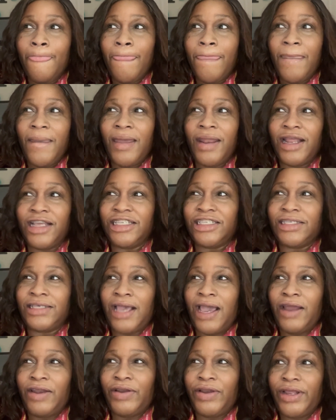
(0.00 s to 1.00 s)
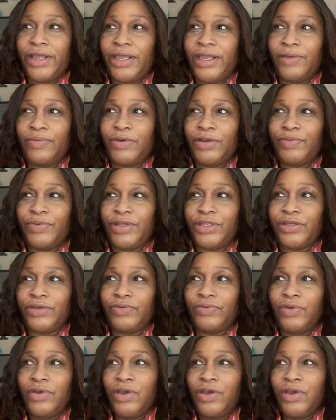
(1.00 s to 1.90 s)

And on Saturday, what did we do?